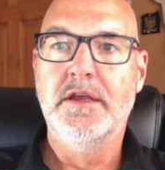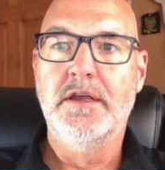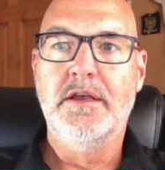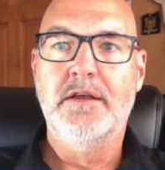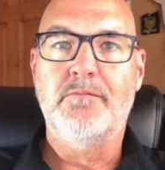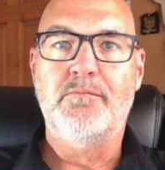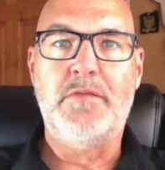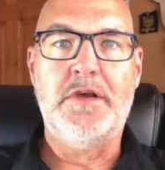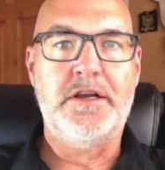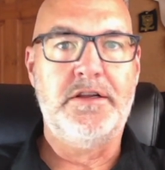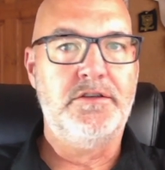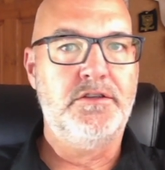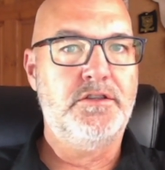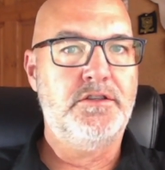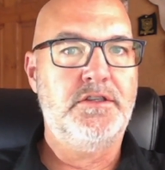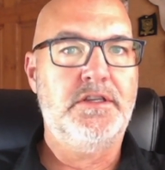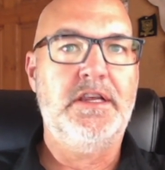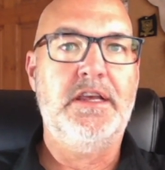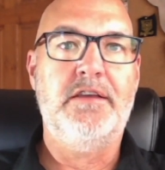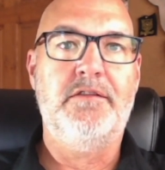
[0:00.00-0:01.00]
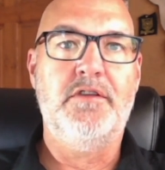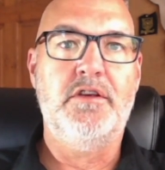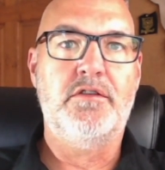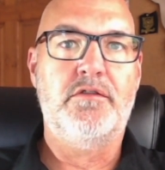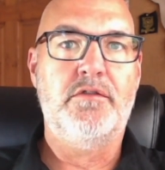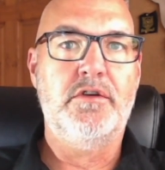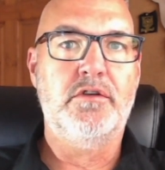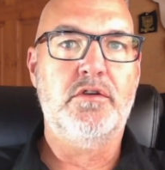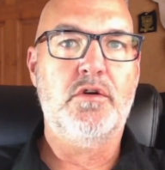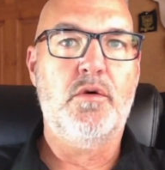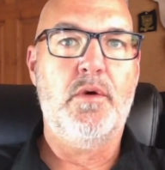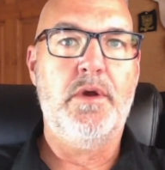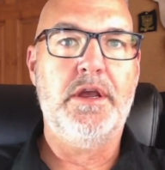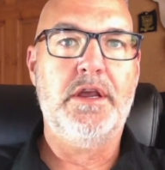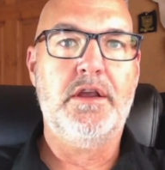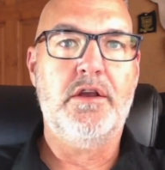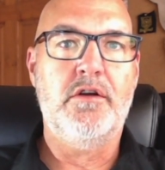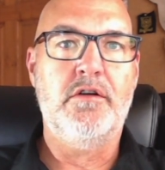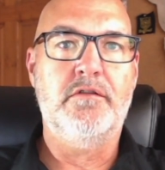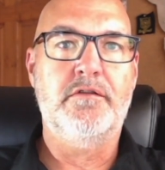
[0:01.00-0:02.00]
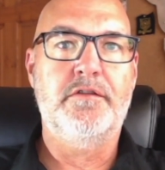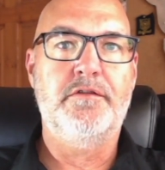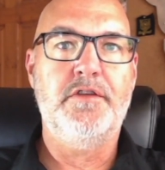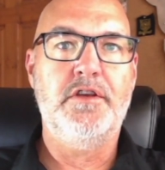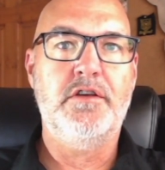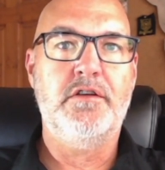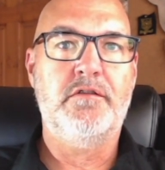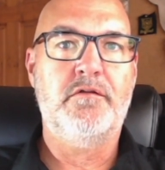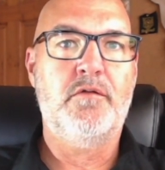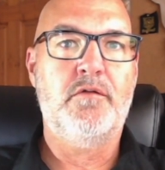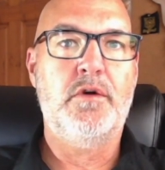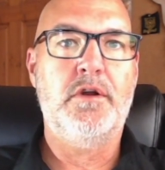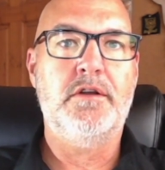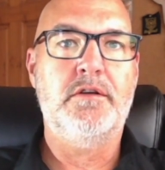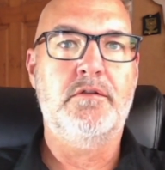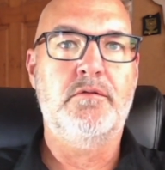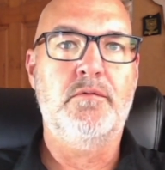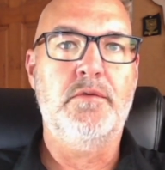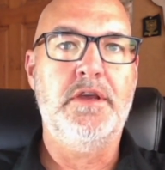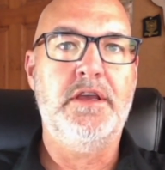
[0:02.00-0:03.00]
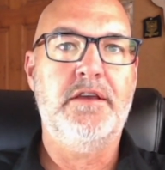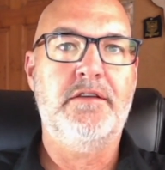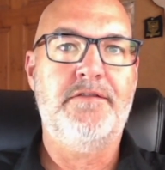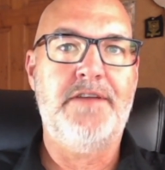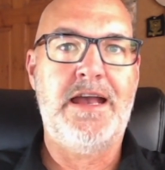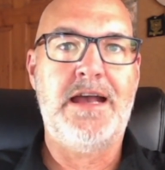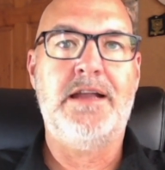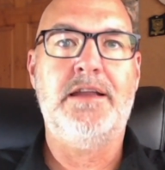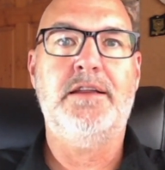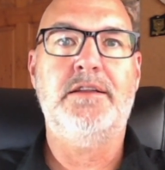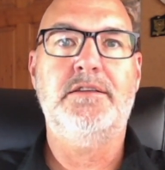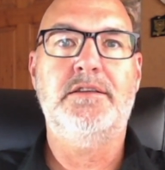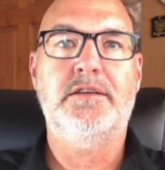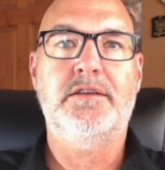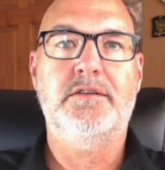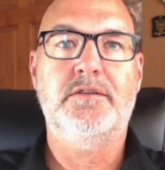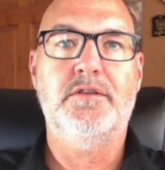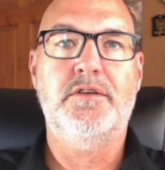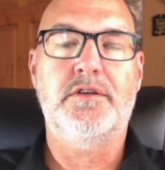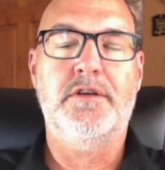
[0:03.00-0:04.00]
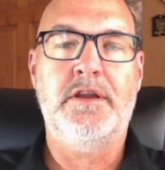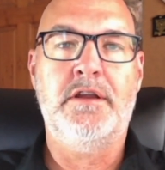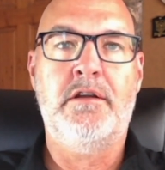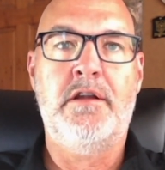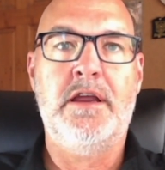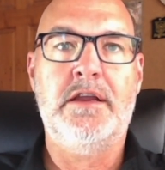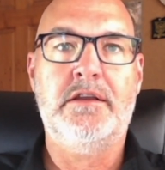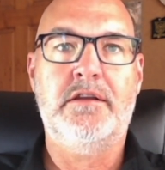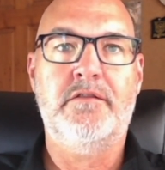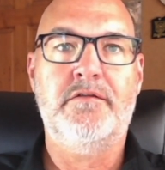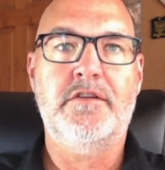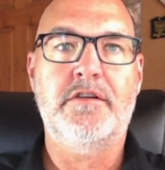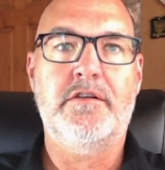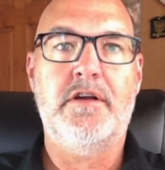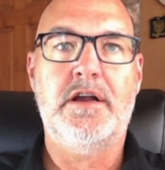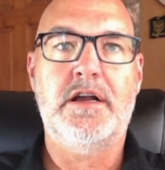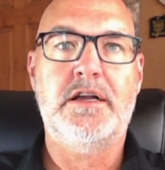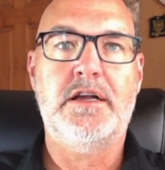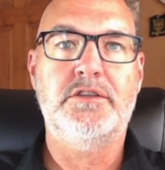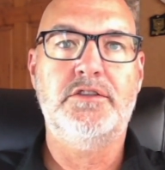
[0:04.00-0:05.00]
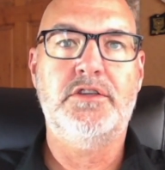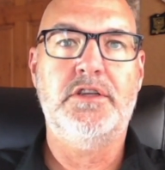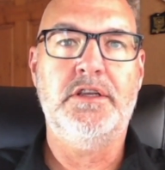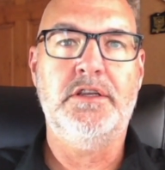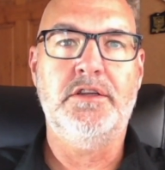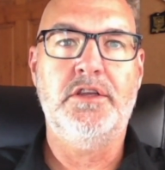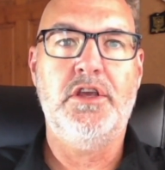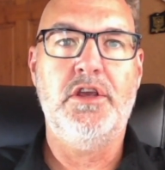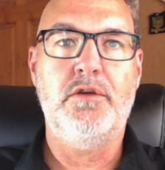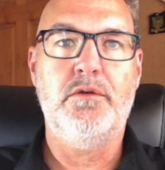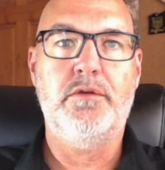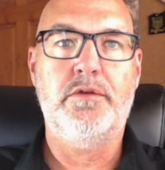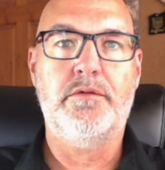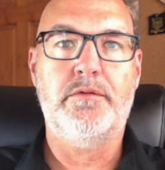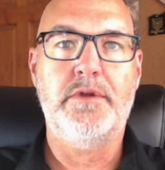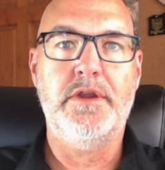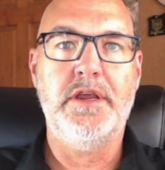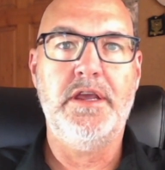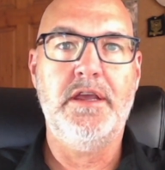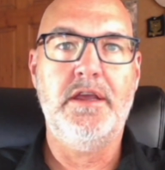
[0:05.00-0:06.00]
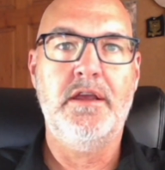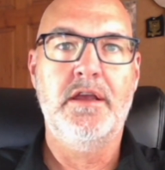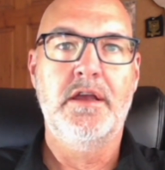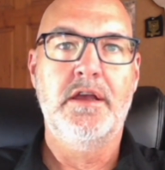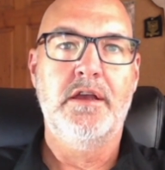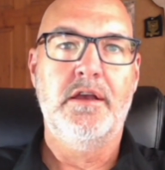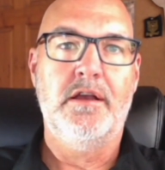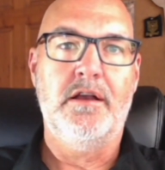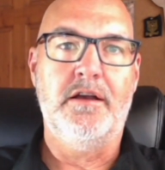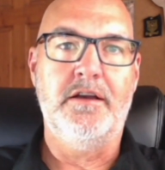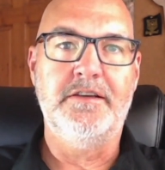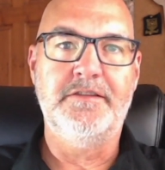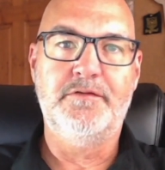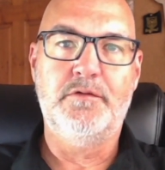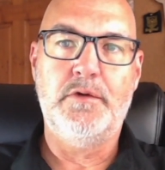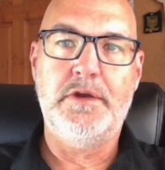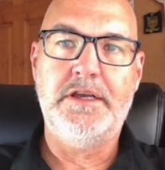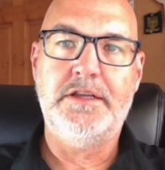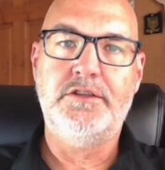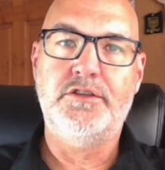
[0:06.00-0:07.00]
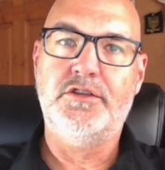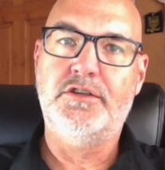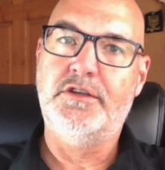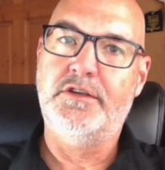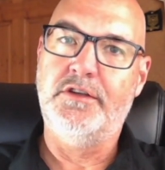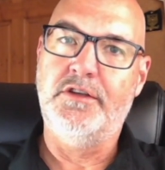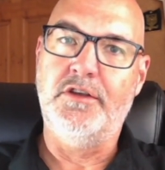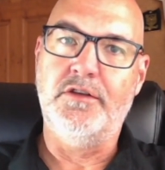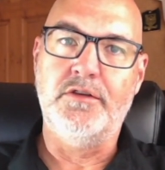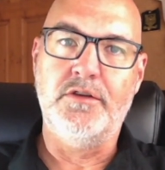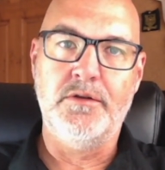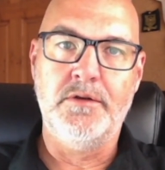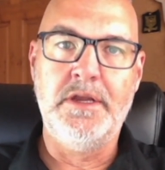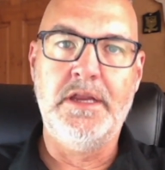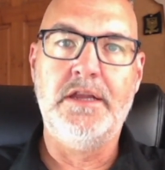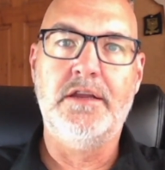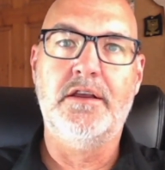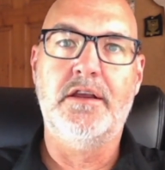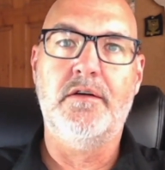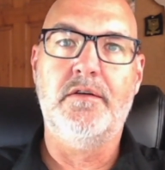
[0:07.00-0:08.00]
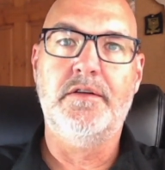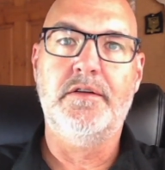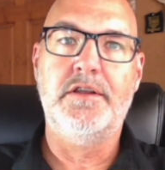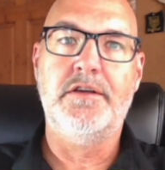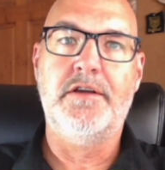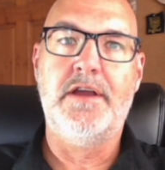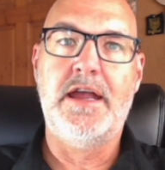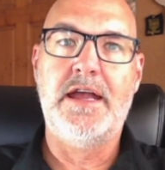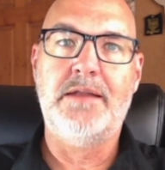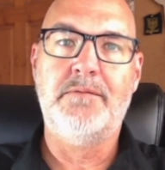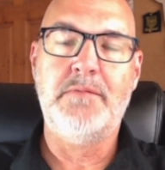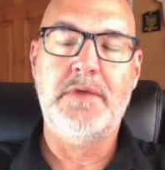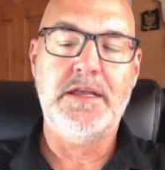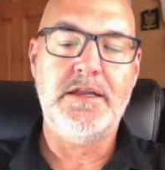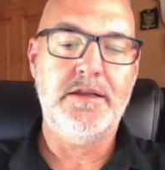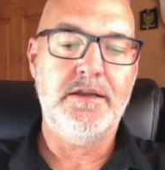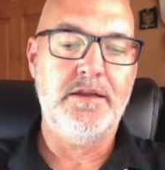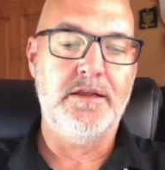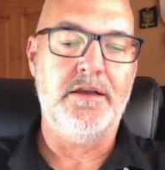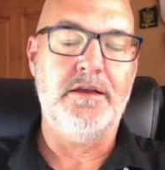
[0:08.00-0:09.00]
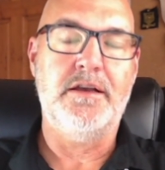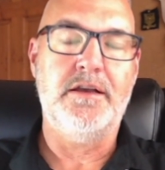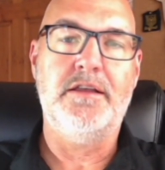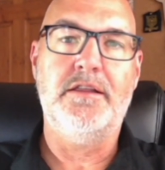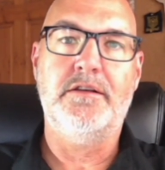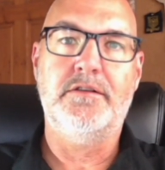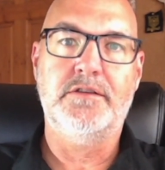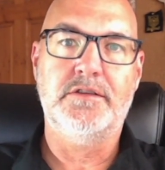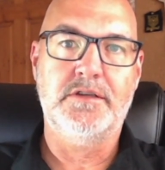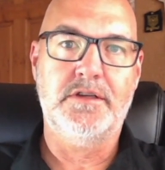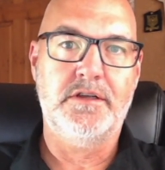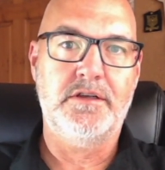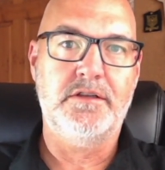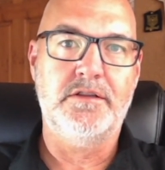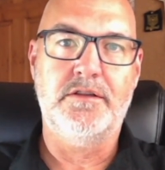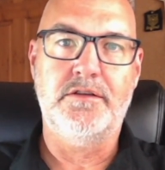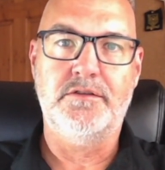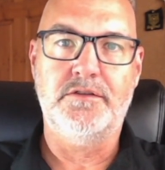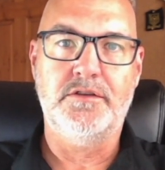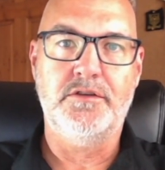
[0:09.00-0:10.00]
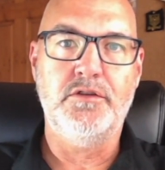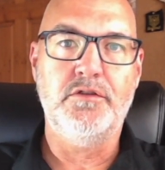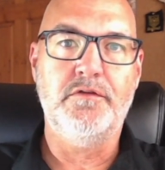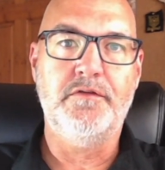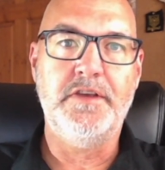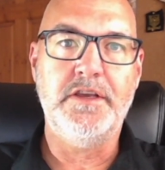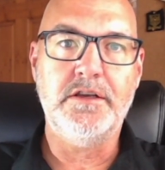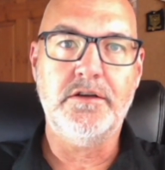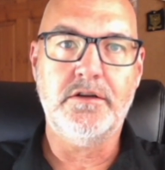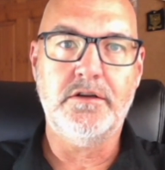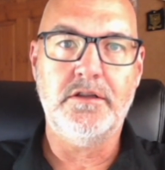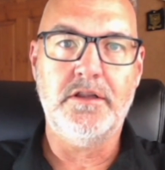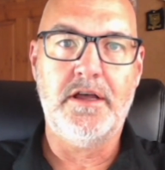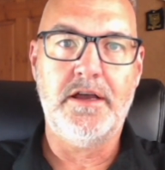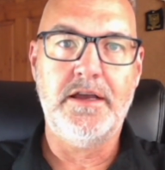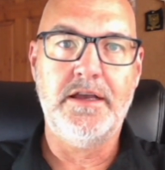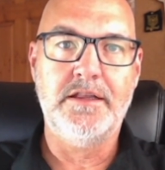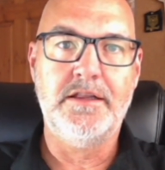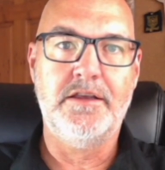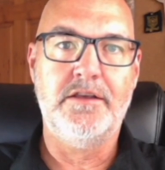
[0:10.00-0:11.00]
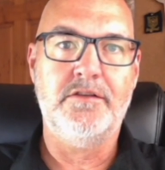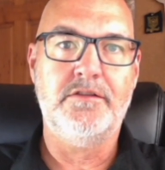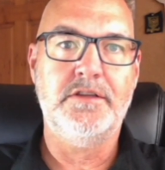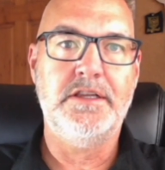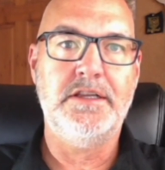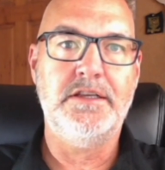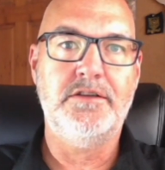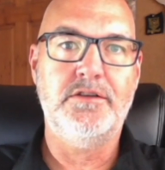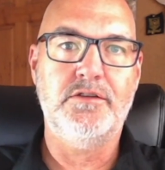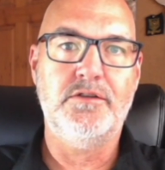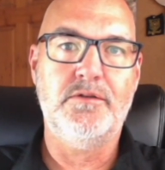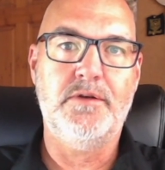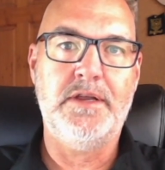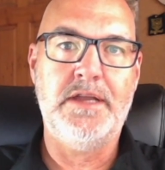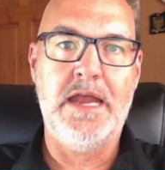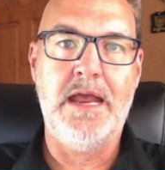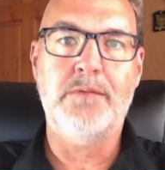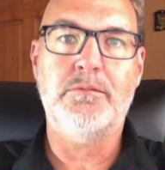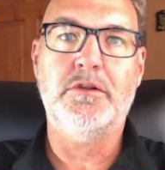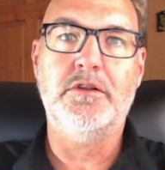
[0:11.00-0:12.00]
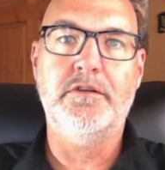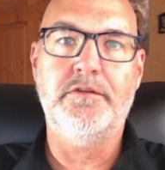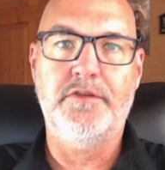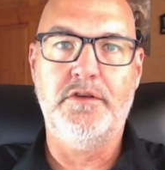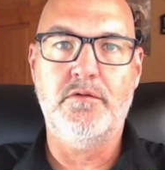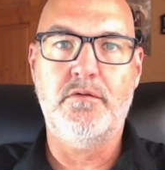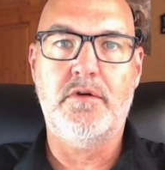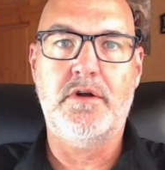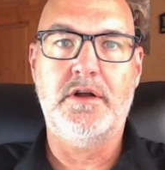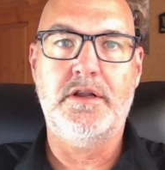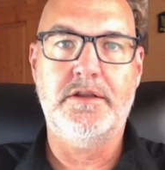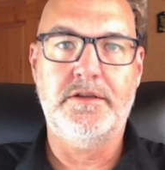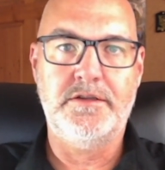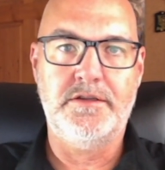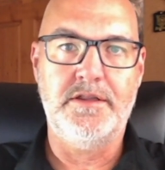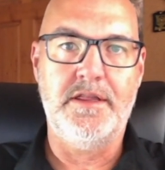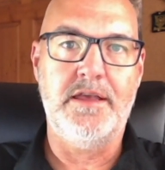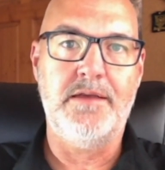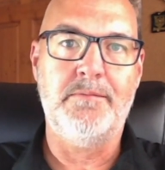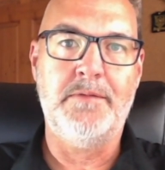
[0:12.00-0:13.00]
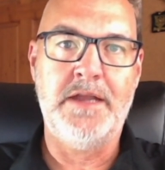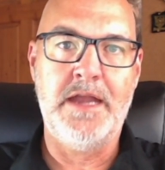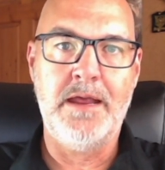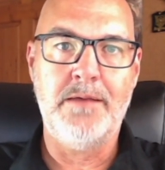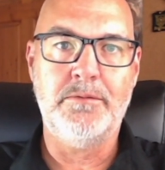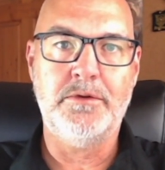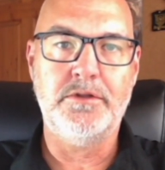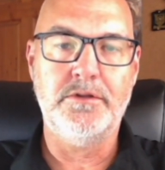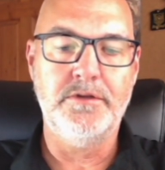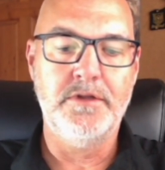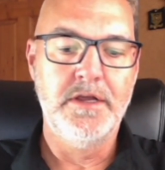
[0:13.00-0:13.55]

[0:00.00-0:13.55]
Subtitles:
but just to give you a real quick overview of what we have added to your Interactive Garage in Q3, of which you do need to go into your admin. There's a new vehicle line that you'll need to enable if you want them enabled.